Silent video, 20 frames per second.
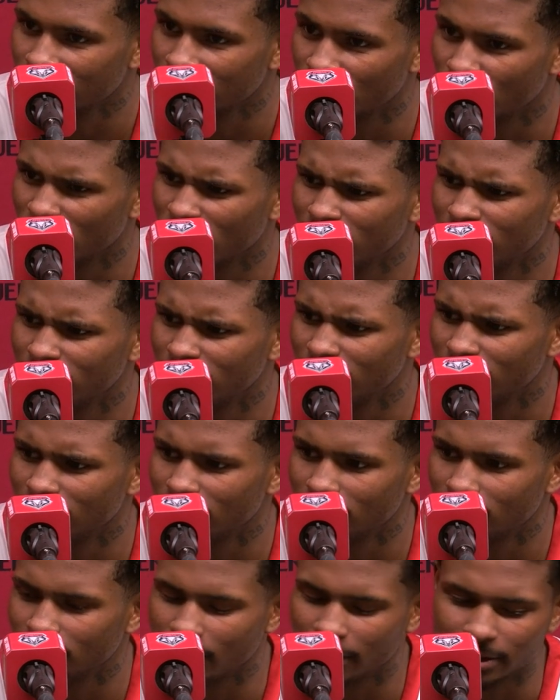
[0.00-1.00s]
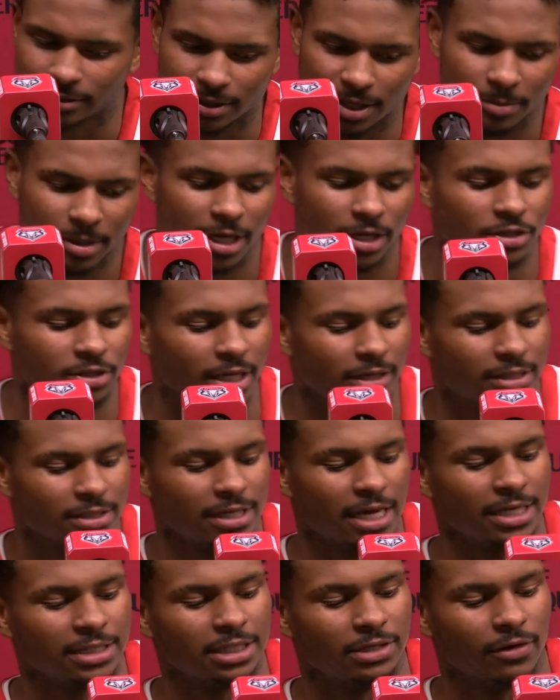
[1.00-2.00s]
For real? Wow. I mean, I usually had a
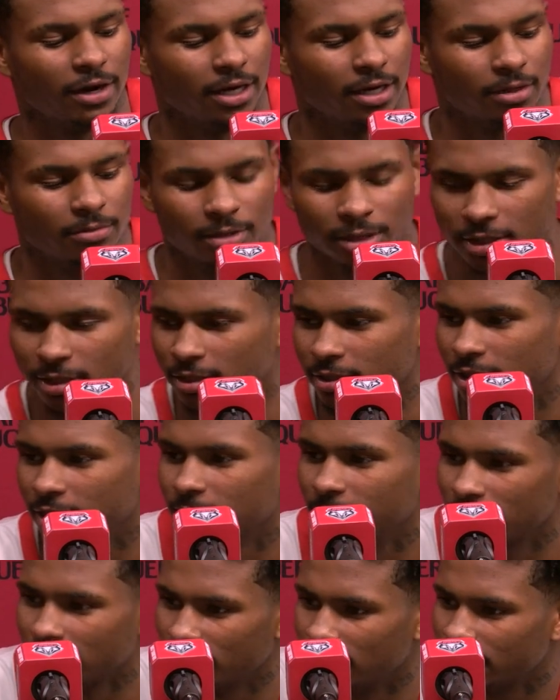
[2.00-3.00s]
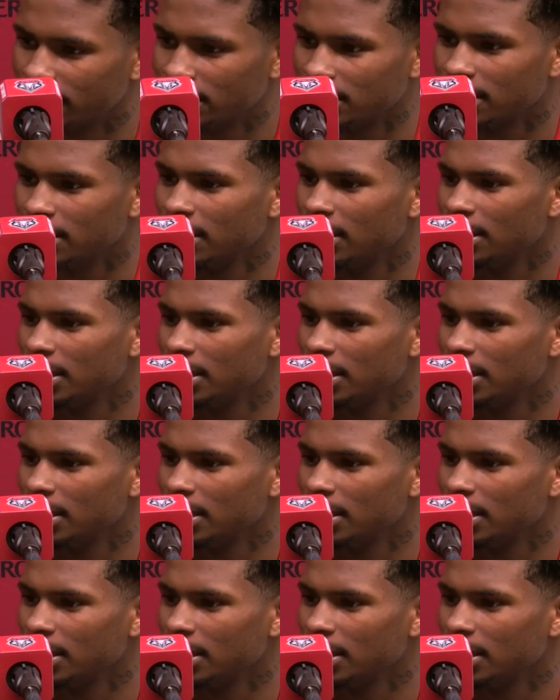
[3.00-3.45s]
stat sheet right here, but damn, I can't even see.